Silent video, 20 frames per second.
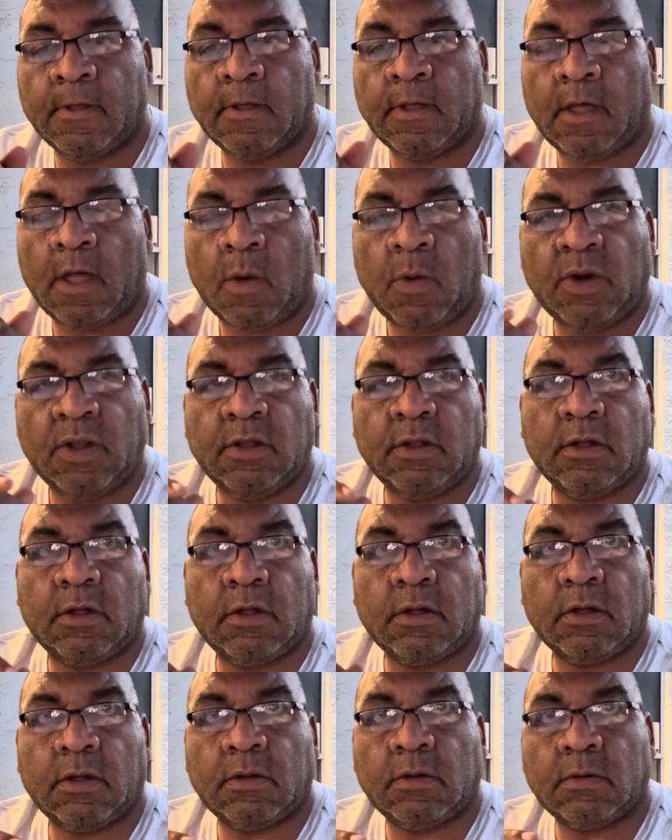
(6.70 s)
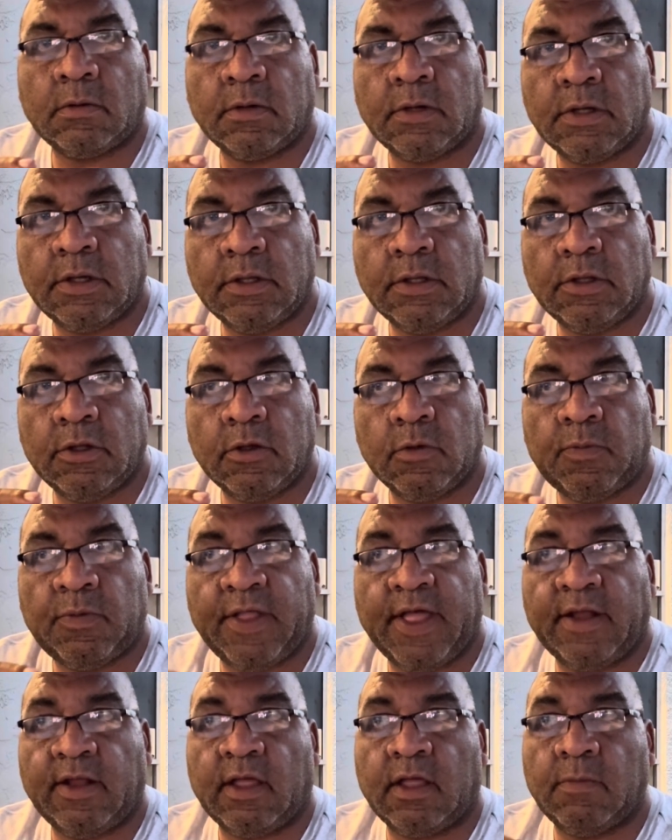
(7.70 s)
I want to know where you
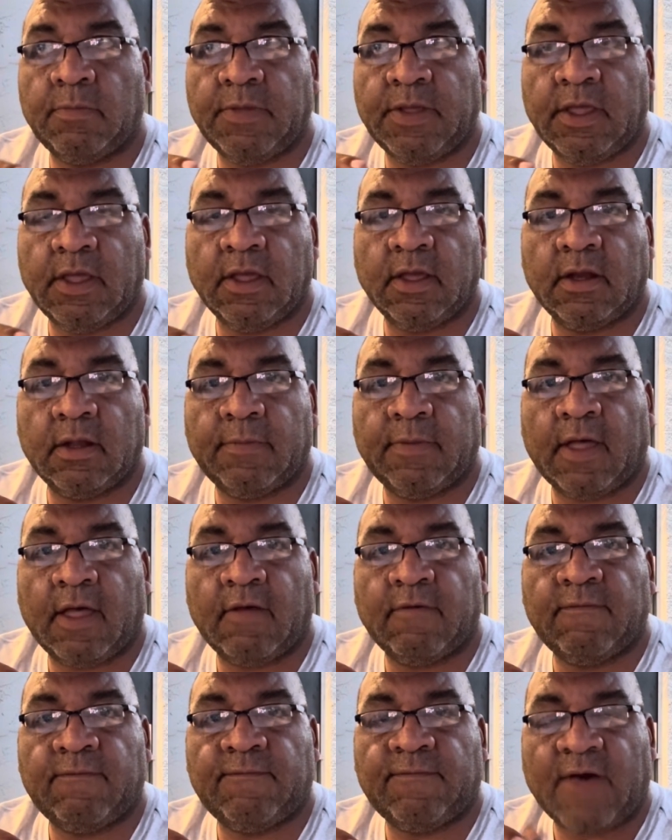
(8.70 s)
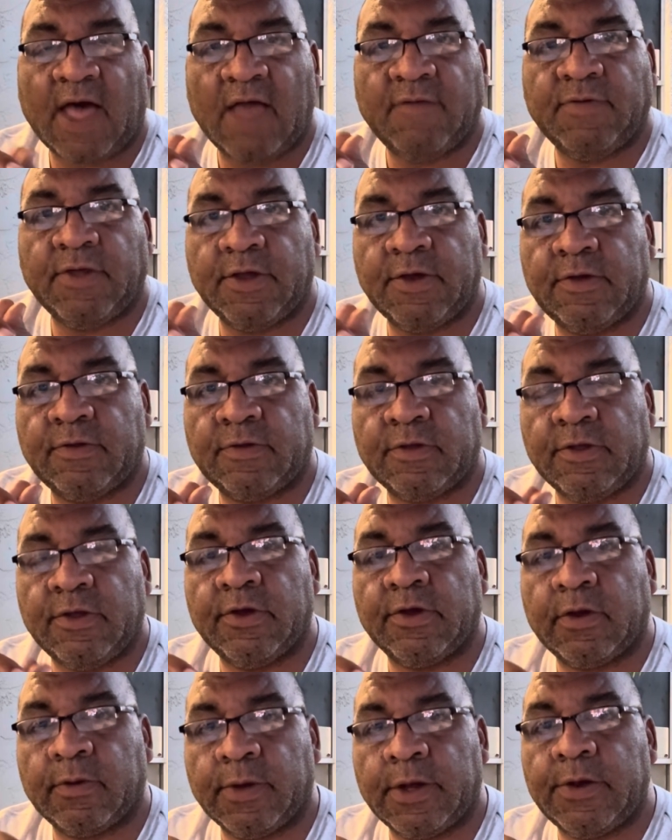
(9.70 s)
plan on being in about 5 years in
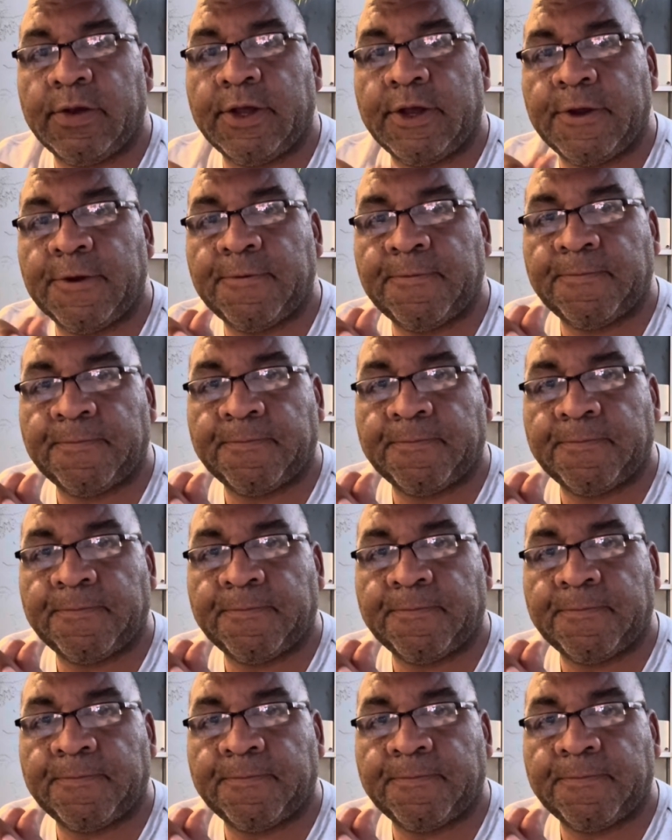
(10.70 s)
your career here.